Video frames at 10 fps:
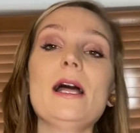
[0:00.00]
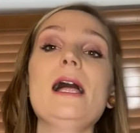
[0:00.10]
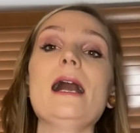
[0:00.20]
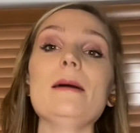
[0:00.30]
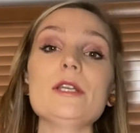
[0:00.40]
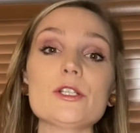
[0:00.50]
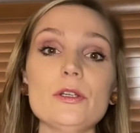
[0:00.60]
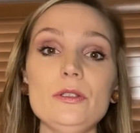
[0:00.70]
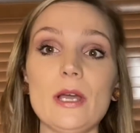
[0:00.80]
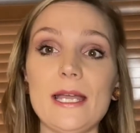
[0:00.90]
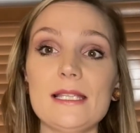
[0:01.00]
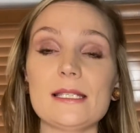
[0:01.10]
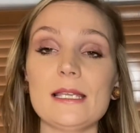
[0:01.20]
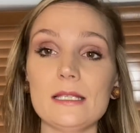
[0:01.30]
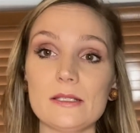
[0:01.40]
I'm going to show you guys
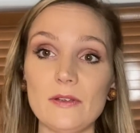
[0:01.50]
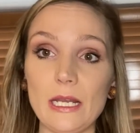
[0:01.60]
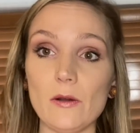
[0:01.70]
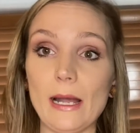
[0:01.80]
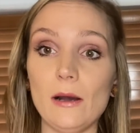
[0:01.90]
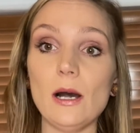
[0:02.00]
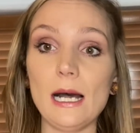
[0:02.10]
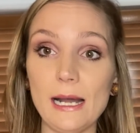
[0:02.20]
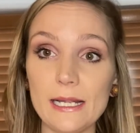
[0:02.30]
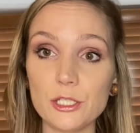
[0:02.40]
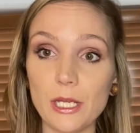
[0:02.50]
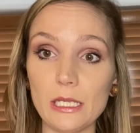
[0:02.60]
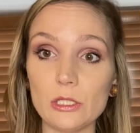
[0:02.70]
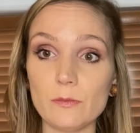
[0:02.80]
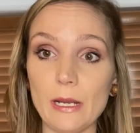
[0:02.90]
in this video how I
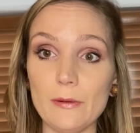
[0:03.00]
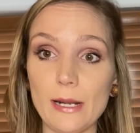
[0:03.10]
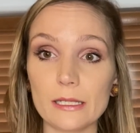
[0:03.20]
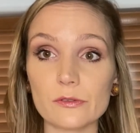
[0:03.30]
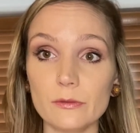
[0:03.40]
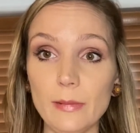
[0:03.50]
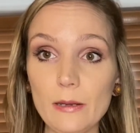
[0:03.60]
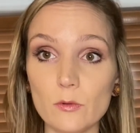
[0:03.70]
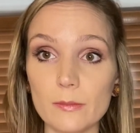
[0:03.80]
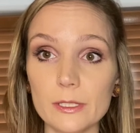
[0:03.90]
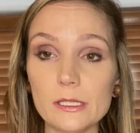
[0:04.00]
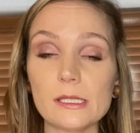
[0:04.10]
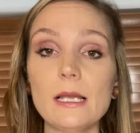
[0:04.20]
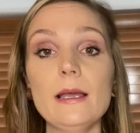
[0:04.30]
change my wax from my warmers,